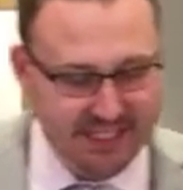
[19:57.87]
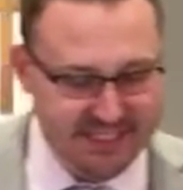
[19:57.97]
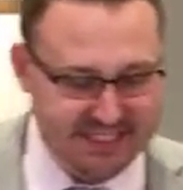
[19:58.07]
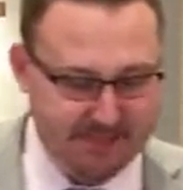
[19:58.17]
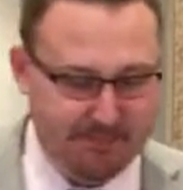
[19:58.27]

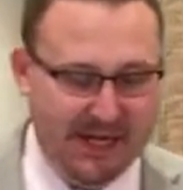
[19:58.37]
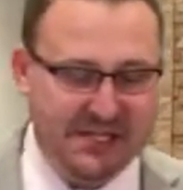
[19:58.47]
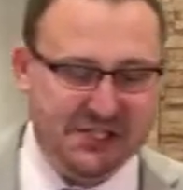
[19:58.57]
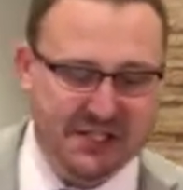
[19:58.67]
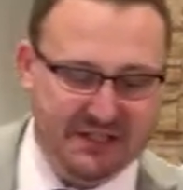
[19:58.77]
into the
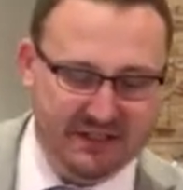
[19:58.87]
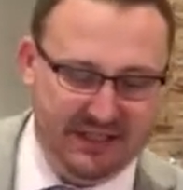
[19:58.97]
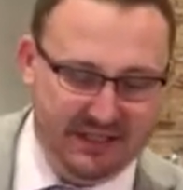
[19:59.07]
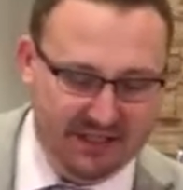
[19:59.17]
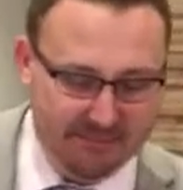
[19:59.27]

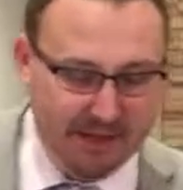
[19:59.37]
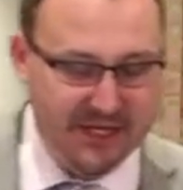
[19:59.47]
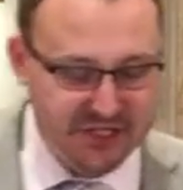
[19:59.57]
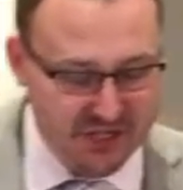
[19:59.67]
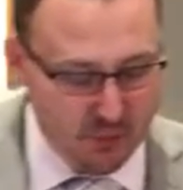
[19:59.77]
patiently
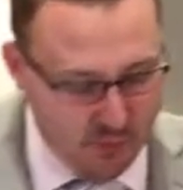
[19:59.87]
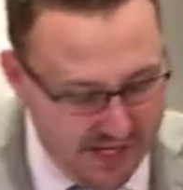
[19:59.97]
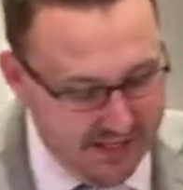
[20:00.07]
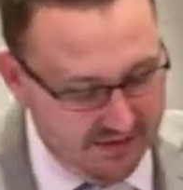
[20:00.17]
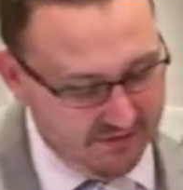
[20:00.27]
patient
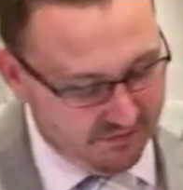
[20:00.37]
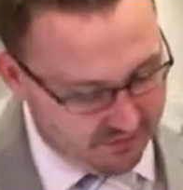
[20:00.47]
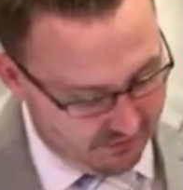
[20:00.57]
waiting for